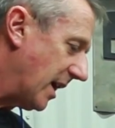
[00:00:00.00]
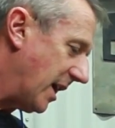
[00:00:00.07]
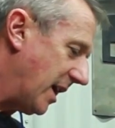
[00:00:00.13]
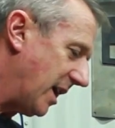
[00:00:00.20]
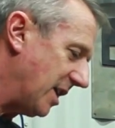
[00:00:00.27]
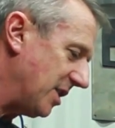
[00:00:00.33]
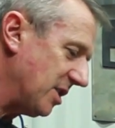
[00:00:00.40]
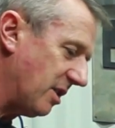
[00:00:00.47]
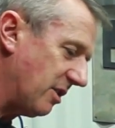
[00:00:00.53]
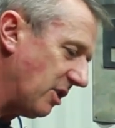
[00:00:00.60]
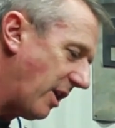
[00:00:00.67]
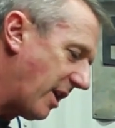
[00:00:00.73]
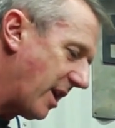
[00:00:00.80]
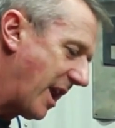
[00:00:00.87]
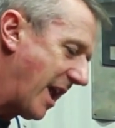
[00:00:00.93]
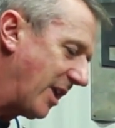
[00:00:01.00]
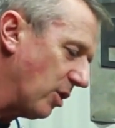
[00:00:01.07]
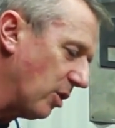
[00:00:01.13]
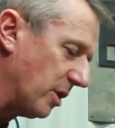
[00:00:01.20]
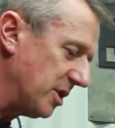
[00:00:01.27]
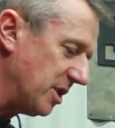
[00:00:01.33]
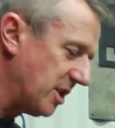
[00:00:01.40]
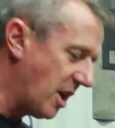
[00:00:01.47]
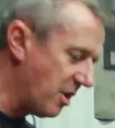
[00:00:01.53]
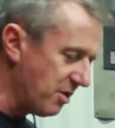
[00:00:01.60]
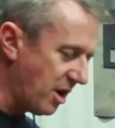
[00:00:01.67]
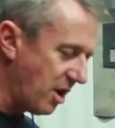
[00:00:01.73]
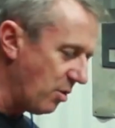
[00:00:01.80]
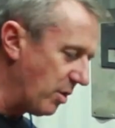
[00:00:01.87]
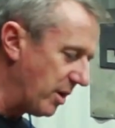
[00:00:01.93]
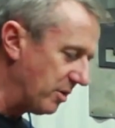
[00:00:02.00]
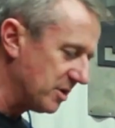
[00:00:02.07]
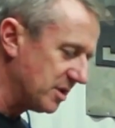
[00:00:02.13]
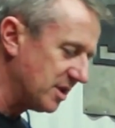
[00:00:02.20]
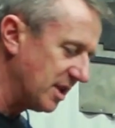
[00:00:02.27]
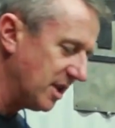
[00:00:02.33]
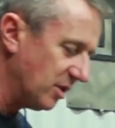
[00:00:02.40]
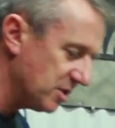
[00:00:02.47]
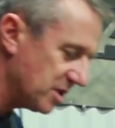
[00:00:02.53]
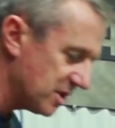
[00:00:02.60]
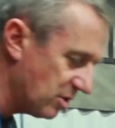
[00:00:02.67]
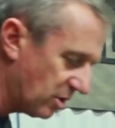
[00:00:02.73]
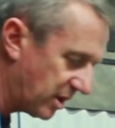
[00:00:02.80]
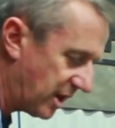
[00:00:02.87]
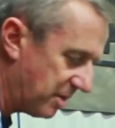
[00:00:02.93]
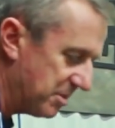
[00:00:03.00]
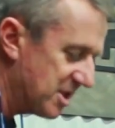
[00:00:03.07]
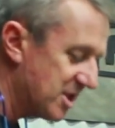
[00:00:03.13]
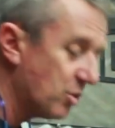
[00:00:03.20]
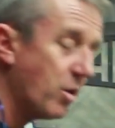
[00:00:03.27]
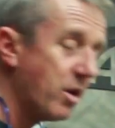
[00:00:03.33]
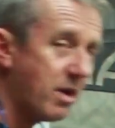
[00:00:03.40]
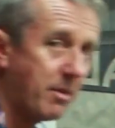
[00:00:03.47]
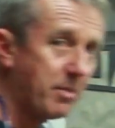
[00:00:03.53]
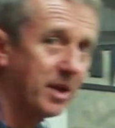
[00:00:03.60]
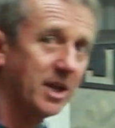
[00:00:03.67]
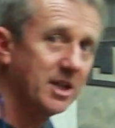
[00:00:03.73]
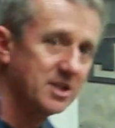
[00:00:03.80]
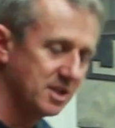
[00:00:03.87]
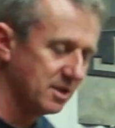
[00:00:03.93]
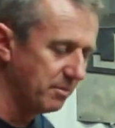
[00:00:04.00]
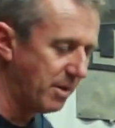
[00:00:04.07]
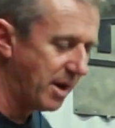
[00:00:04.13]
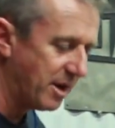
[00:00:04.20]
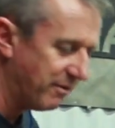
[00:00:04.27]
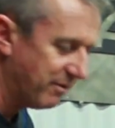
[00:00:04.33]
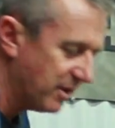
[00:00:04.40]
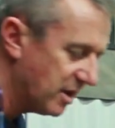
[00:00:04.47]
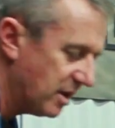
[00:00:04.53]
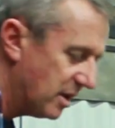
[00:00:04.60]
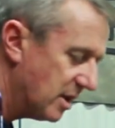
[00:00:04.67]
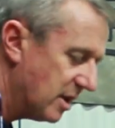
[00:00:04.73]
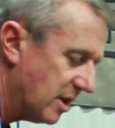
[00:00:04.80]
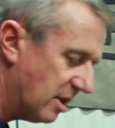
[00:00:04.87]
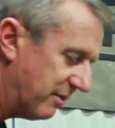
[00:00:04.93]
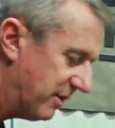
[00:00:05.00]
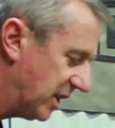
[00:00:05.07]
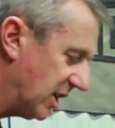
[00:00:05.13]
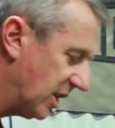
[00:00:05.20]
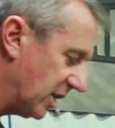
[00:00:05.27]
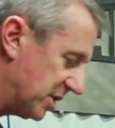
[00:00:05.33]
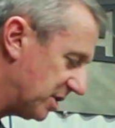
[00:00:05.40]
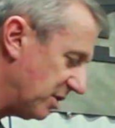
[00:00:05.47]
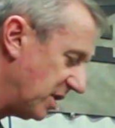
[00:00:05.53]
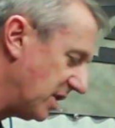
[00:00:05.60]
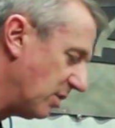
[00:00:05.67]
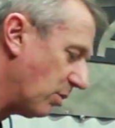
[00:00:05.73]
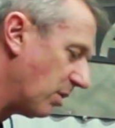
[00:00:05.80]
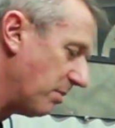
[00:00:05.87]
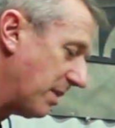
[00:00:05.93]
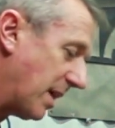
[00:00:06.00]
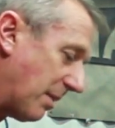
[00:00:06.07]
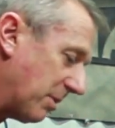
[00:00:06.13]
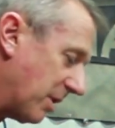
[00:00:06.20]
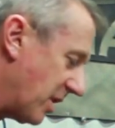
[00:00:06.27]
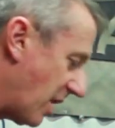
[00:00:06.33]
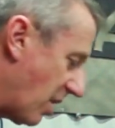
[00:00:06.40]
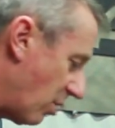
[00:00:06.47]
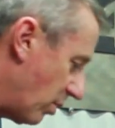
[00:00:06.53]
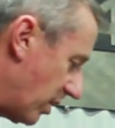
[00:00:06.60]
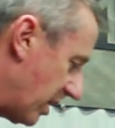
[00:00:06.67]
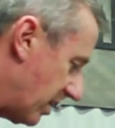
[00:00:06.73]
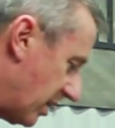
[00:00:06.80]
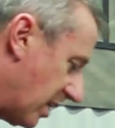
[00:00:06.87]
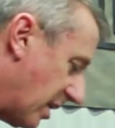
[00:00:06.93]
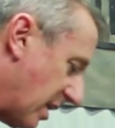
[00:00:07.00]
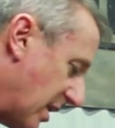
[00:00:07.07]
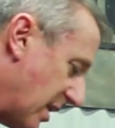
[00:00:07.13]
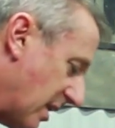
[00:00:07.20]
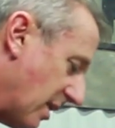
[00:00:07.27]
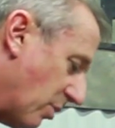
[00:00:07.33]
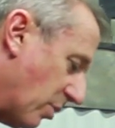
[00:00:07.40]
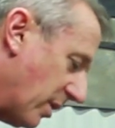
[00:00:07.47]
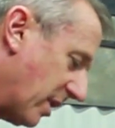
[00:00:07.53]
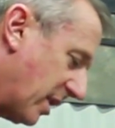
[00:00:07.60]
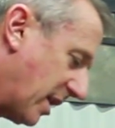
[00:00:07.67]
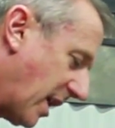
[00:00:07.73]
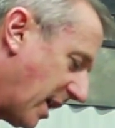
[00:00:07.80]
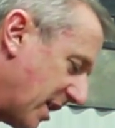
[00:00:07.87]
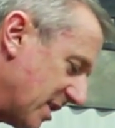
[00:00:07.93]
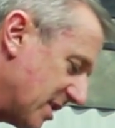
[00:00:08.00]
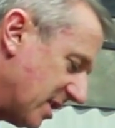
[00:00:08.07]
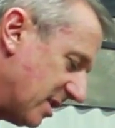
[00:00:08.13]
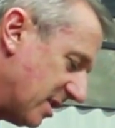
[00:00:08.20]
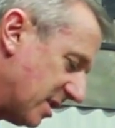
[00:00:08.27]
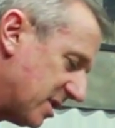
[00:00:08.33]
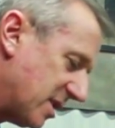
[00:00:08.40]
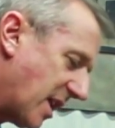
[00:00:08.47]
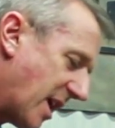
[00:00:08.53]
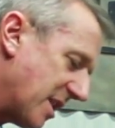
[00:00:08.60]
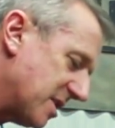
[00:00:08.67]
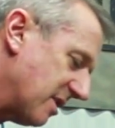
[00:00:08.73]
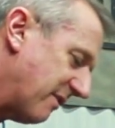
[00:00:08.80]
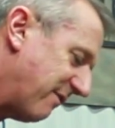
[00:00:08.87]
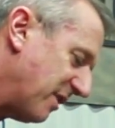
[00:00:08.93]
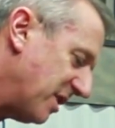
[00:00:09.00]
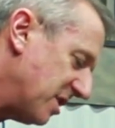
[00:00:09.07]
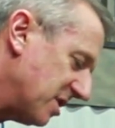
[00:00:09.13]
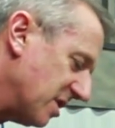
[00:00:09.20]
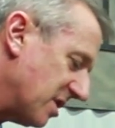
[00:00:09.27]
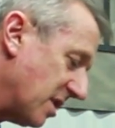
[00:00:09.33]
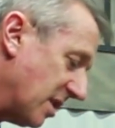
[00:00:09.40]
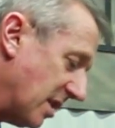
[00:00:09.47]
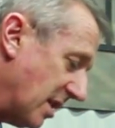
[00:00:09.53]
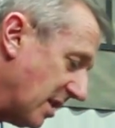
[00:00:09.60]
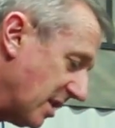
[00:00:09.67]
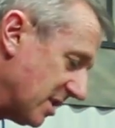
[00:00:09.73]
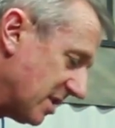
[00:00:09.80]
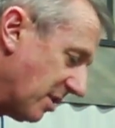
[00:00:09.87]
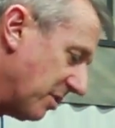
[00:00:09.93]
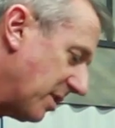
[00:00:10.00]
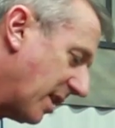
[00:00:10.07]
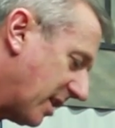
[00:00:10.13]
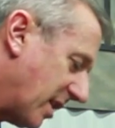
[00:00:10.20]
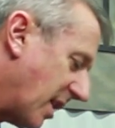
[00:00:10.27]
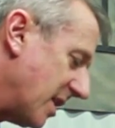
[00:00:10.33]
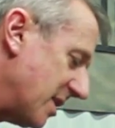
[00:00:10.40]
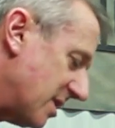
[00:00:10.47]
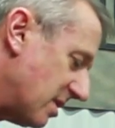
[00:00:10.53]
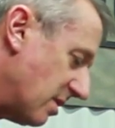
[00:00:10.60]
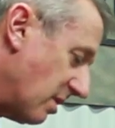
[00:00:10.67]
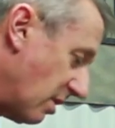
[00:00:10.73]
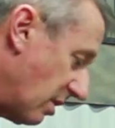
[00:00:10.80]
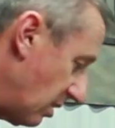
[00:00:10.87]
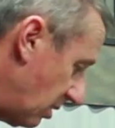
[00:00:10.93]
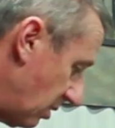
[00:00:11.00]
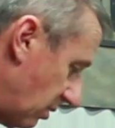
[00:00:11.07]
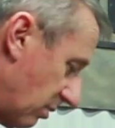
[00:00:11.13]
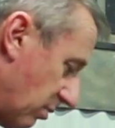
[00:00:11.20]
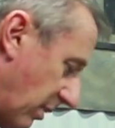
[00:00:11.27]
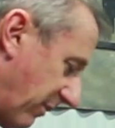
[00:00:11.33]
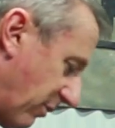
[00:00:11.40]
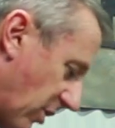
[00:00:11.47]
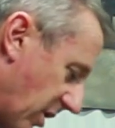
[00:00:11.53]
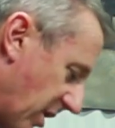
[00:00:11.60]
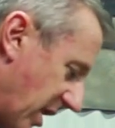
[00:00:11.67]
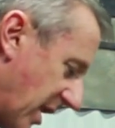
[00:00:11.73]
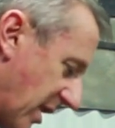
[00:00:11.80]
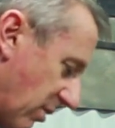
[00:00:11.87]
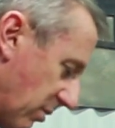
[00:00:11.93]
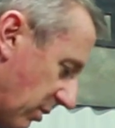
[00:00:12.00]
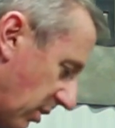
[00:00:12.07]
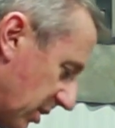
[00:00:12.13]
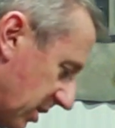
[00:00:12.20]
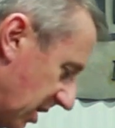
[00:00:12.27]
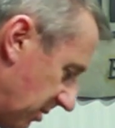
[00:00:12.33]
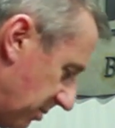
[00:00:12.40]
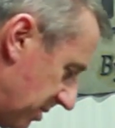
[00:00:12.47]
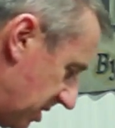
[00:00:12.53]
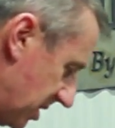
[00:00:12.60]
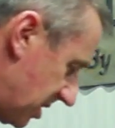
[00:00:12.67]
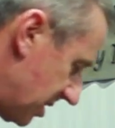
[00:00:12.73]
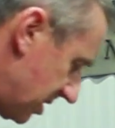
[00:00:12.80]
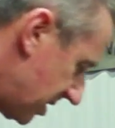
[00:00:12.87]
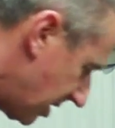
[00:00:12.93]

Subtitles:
and you're at an angle and you don't know where it's sitting because it's not going to be square up against the butt of the guillotine, you want to be able to know where the cut is and starts and finishes. So in that case, we've got it now, we're locked into position,